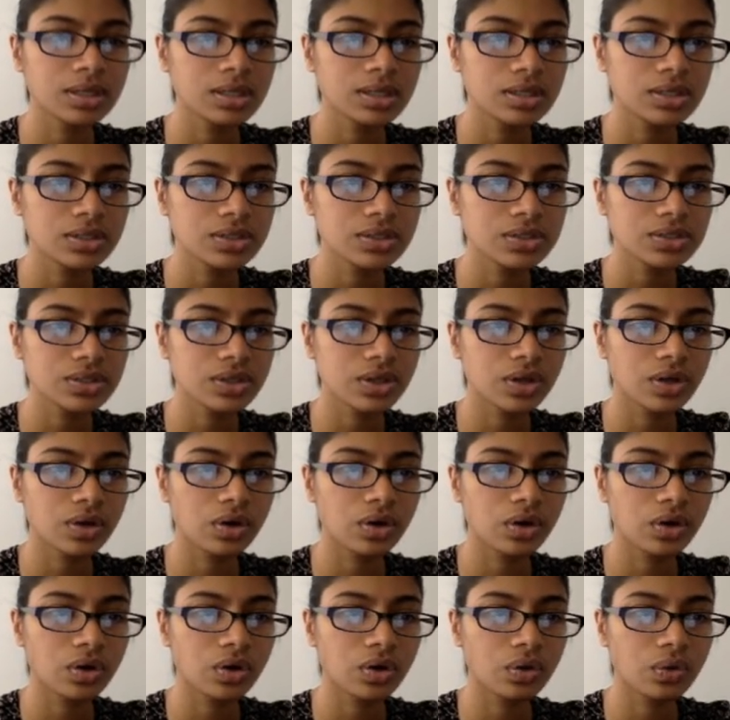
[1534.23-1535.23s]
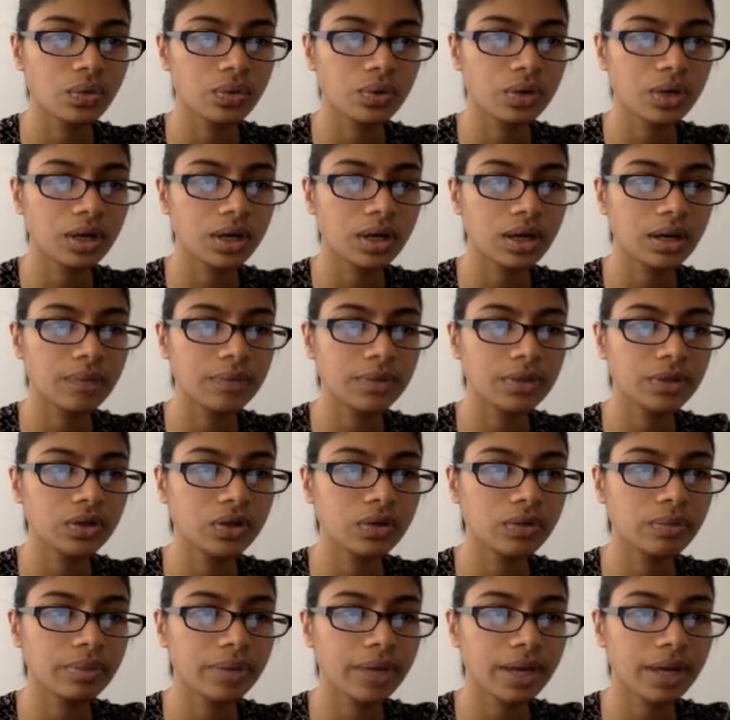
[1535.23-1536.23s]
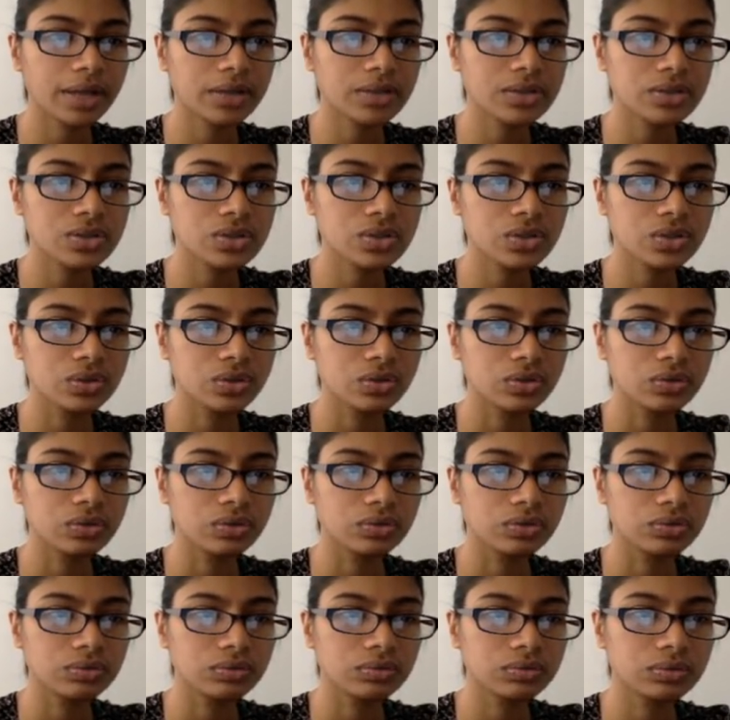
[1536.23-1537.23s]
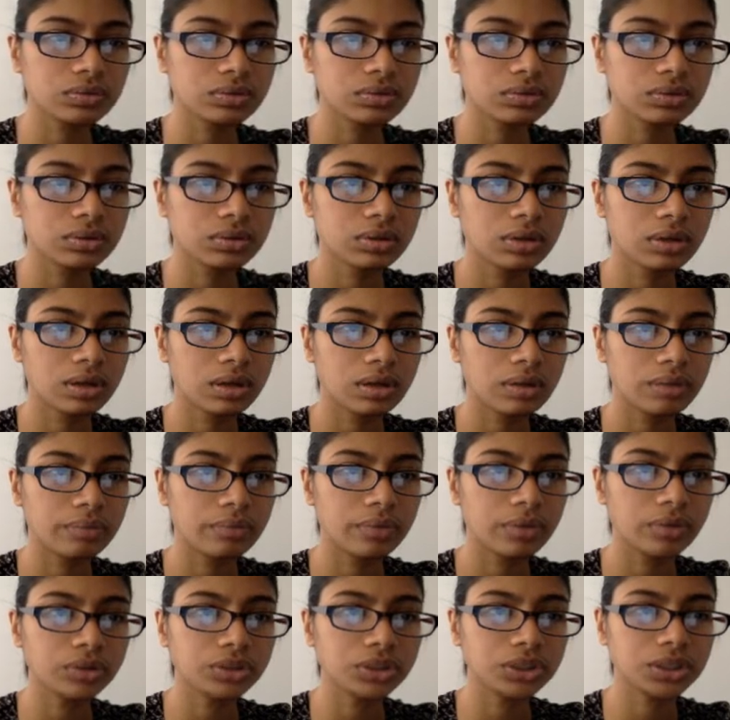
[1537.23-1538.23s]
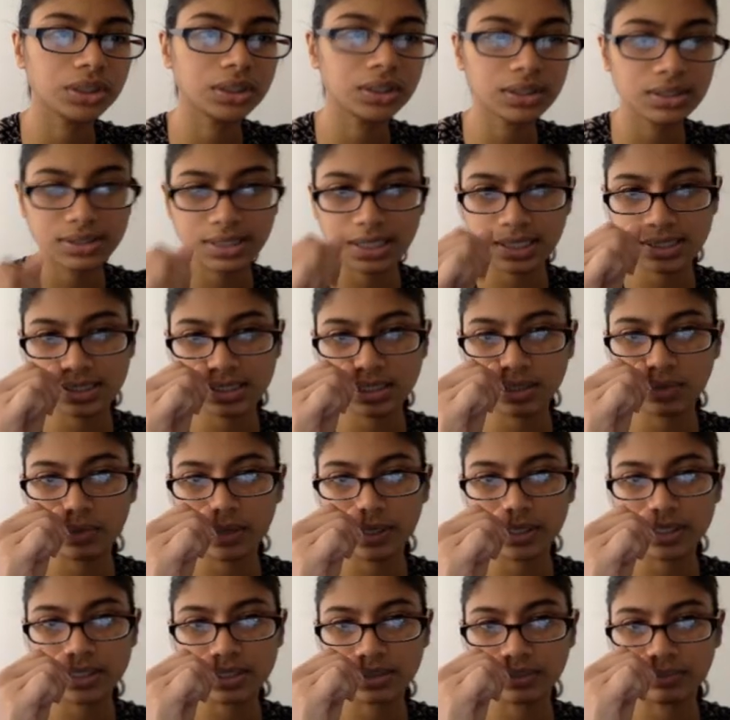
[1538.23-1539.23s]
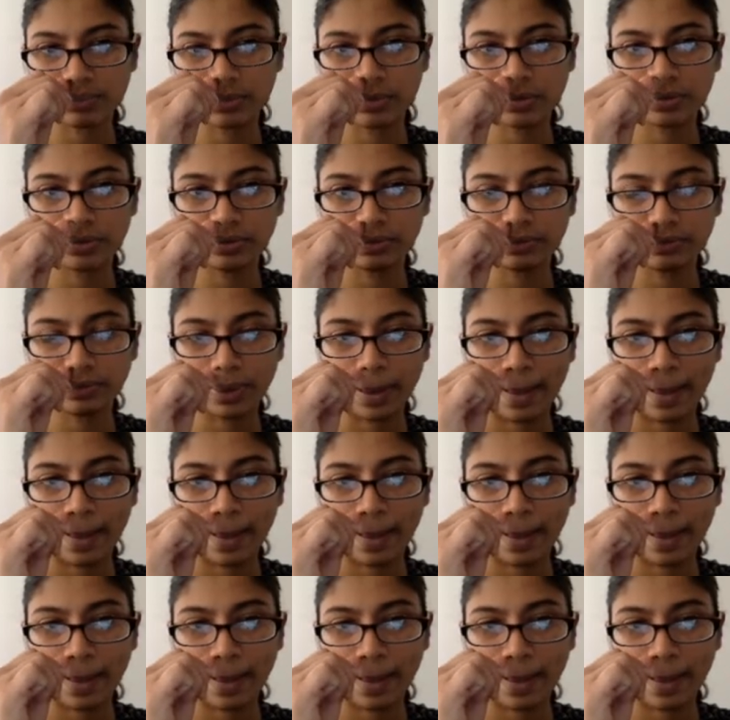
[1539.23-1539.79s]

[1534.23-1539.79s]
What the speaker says: So I'm going to go back to motion because I still want it to move.